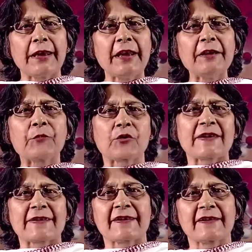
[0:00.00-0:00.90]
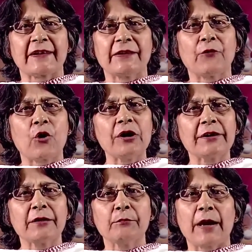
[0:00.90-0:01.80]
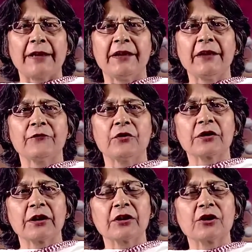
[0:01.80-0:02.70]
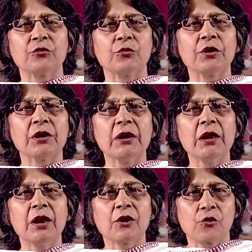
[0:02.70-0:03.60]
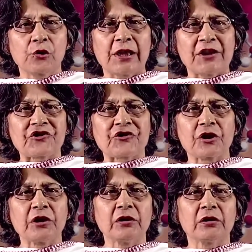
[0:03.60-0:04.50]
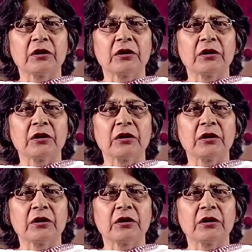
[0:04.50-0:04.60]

8 processes involved in binding work include collation,